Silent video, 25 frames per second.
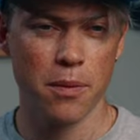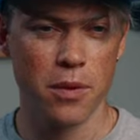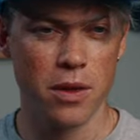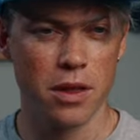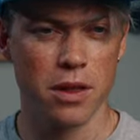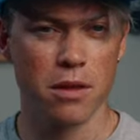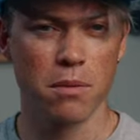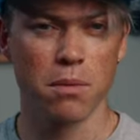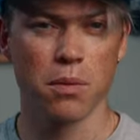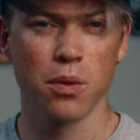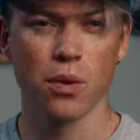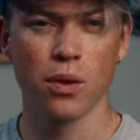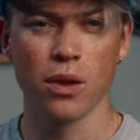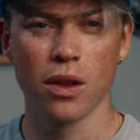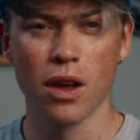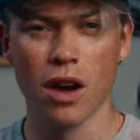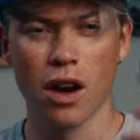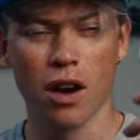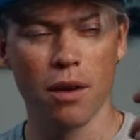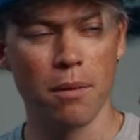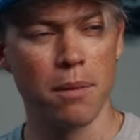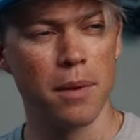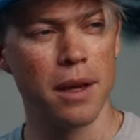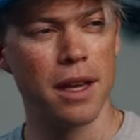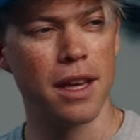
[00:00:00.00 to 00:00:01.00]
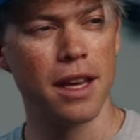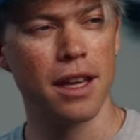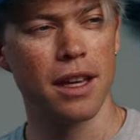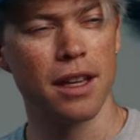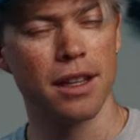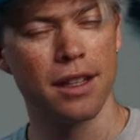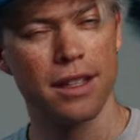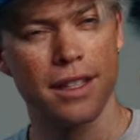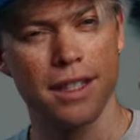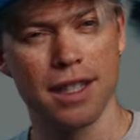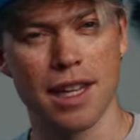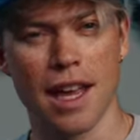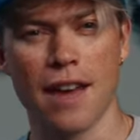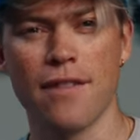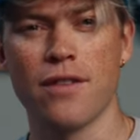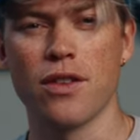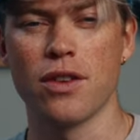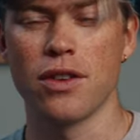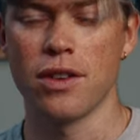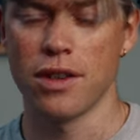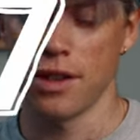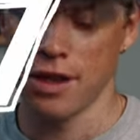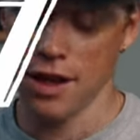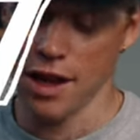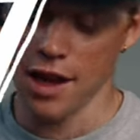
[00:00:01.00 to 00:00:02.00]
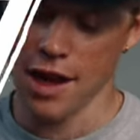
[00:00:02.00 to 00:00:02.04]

with the Polar being 7